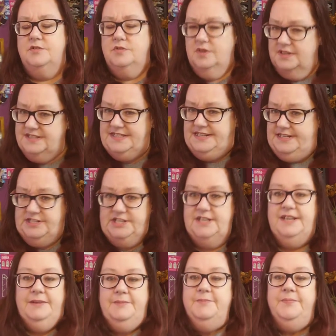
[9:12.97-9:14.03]
cross
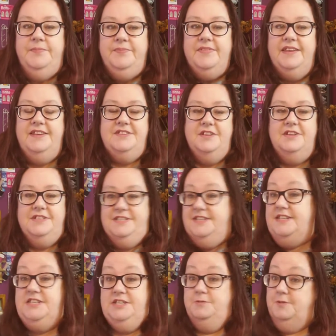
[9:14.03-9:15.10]
stitchy. It's all
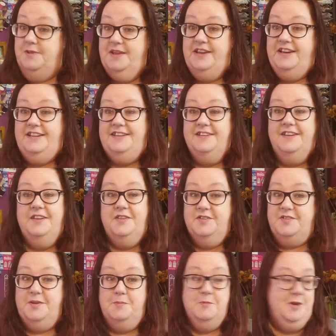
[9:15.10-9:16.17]
stitchy related in
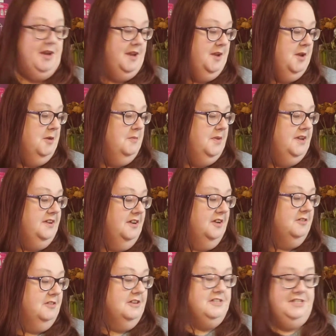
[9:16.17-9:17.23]
some way, but
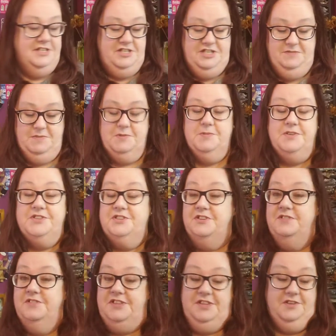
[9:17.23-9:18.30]
not cross stitchy. But we'll
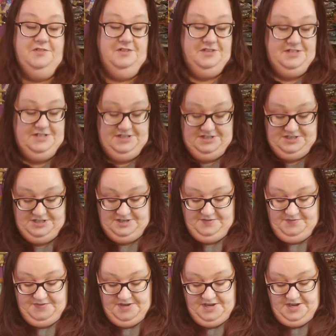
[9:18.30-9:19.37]
start with the cross stitch stuff.
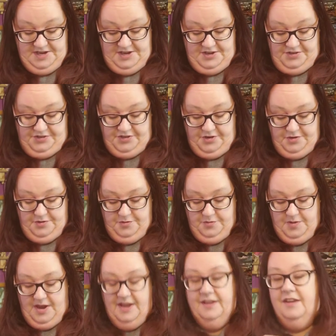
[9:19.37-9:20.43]

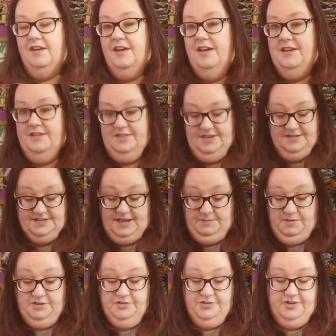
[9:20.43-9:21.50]
So I got, these
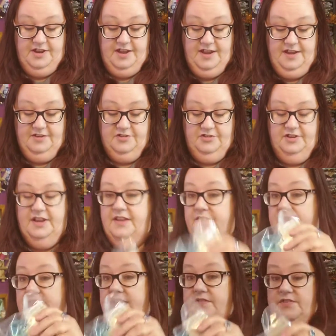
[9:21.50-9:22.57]
came yesterday. Actually, I
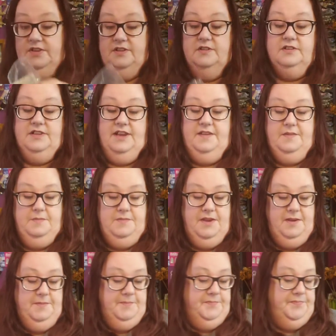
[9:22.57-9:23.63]
haven't even looked at them
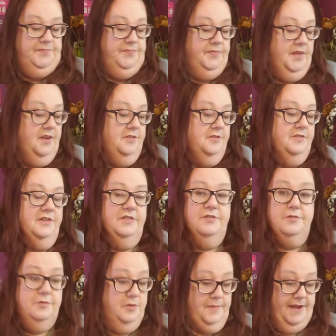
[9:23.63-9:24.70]
yet, other than
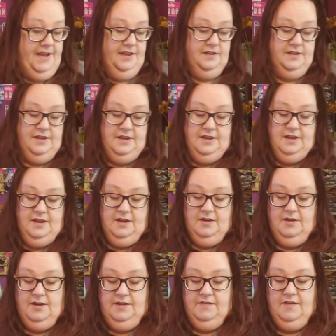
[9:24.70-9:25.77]
through the bag.
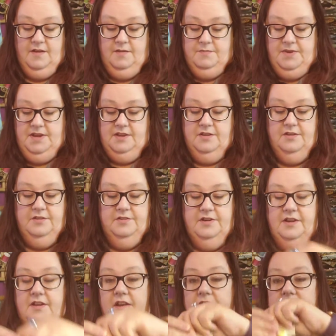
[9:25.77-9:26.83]
I got my Color
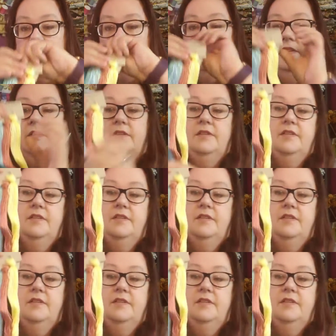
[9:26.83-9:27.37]
and Cotton